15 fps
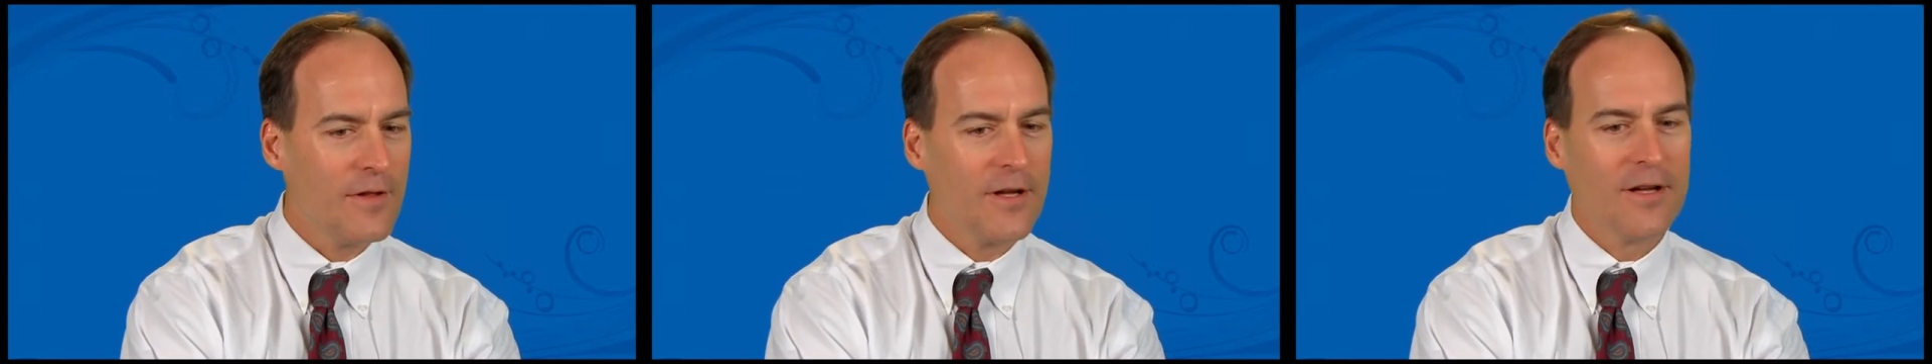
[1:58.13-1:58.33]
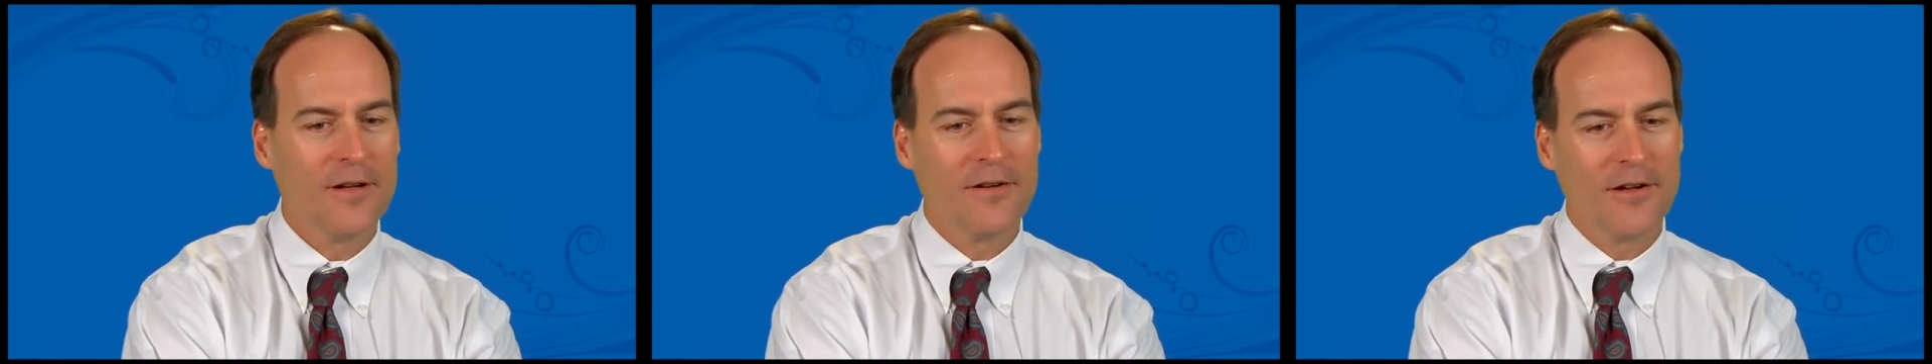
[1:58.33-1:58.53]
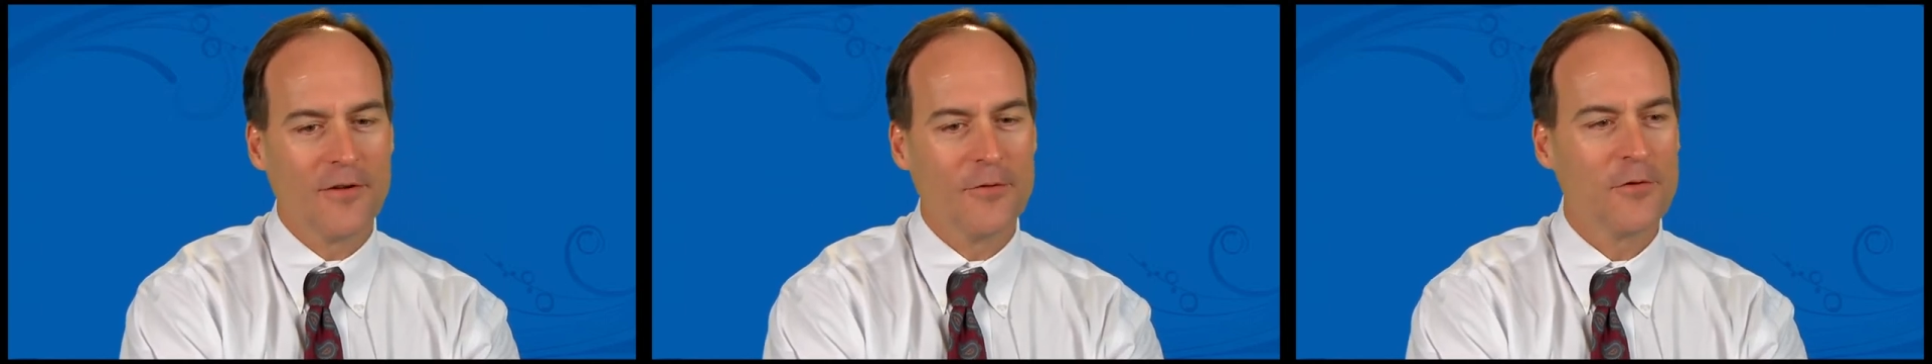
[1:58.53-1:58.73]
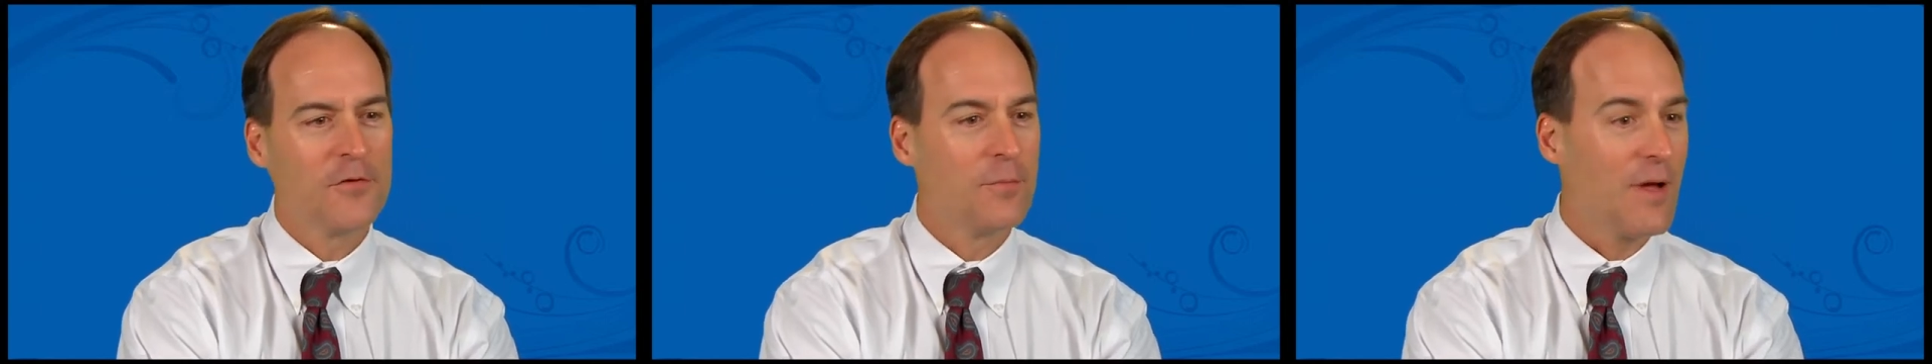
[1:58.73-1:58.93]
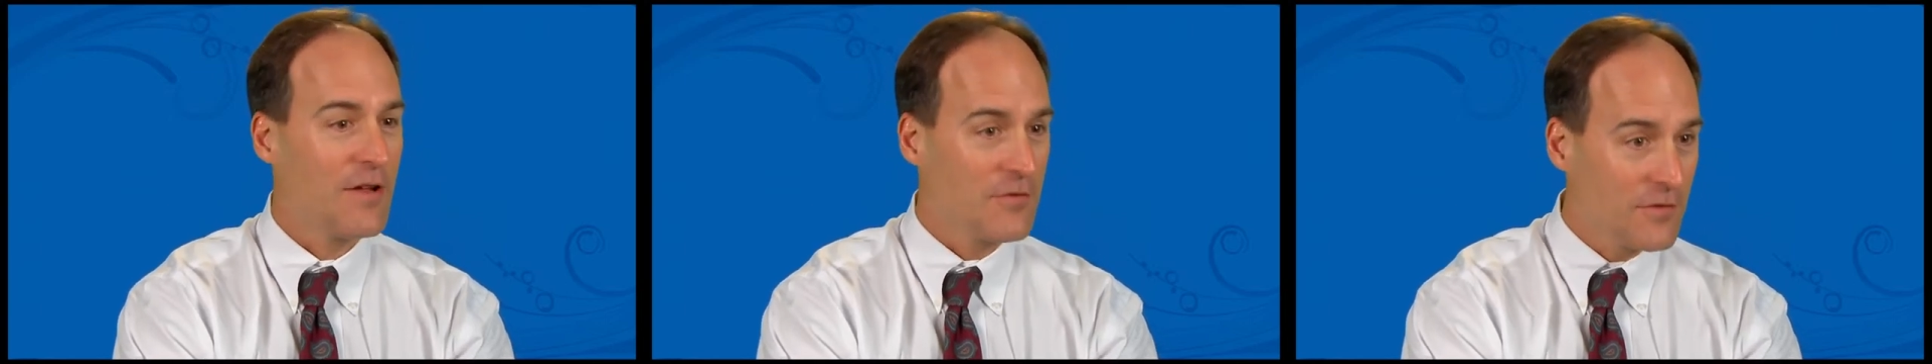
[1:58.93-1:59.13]
other
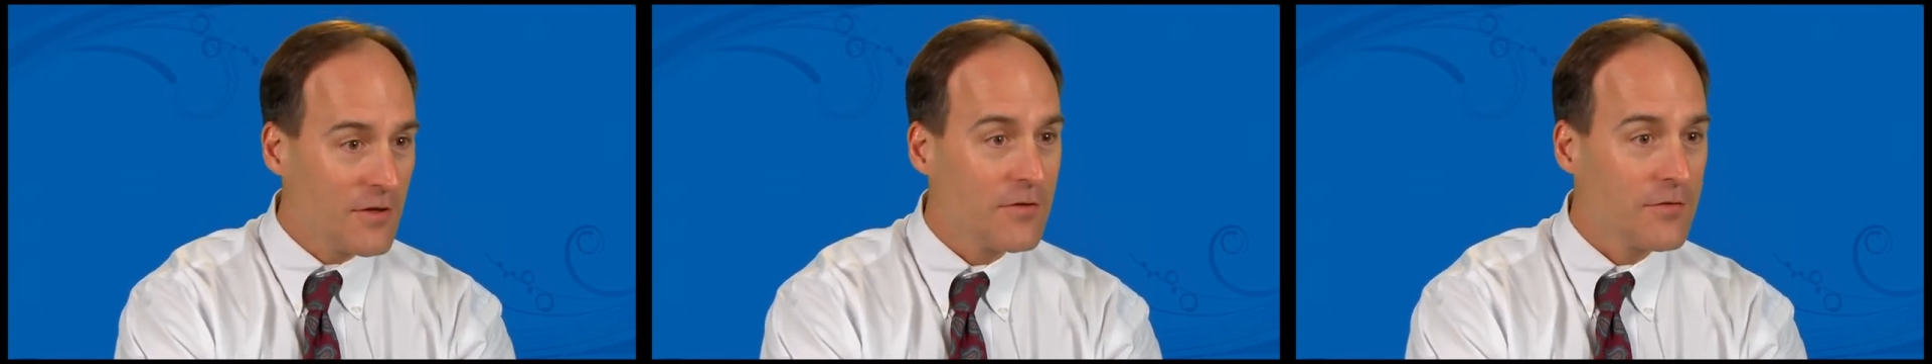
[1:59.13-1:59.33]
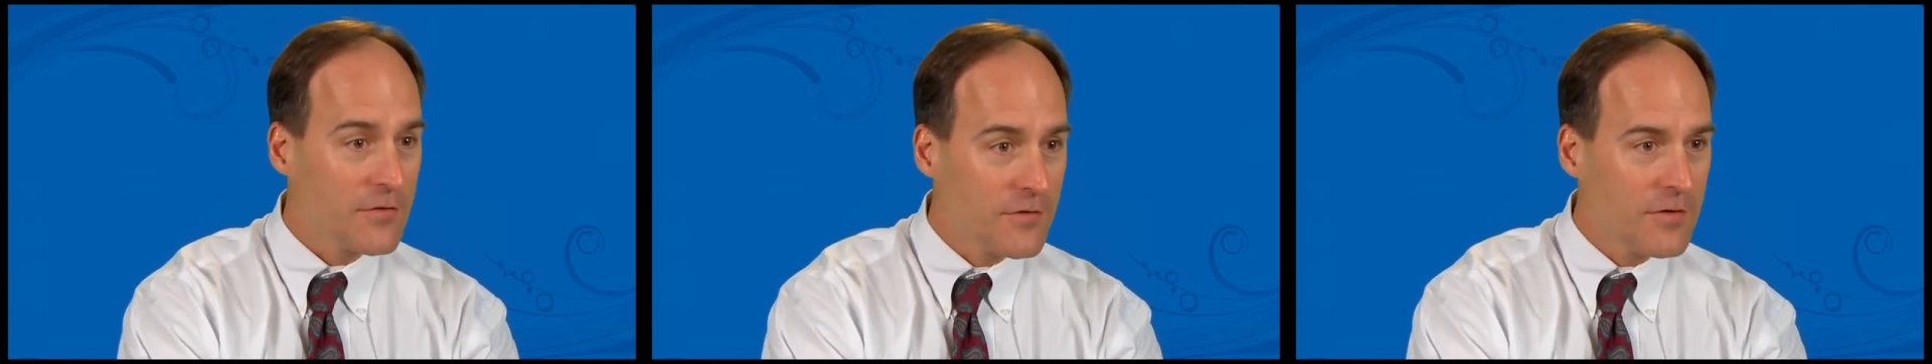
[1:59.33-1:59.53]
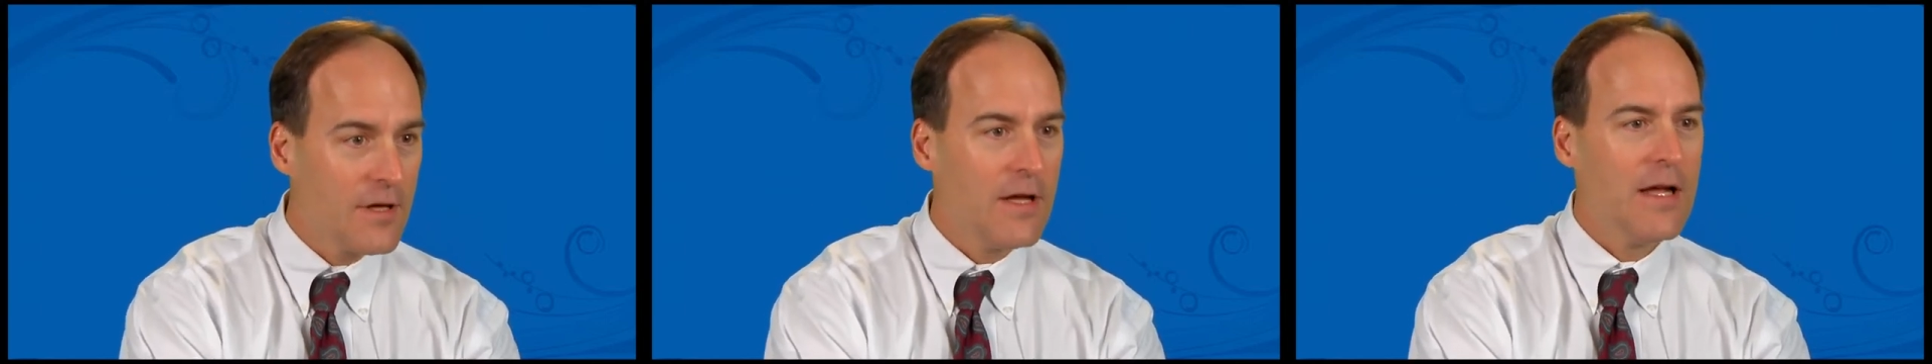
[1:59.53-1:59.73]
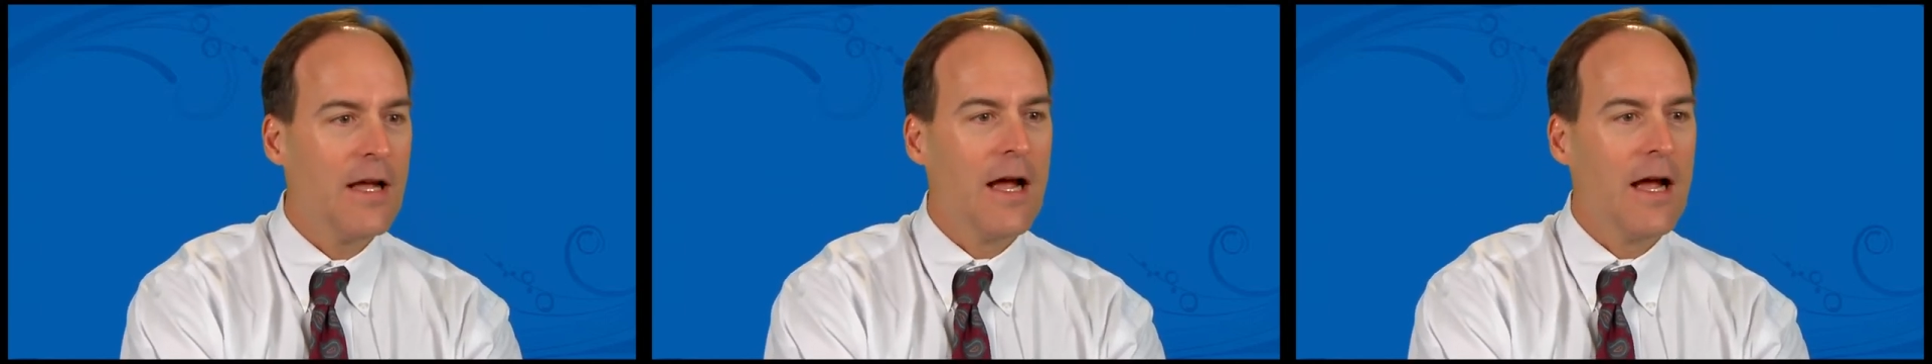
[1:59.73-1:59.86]
specialists.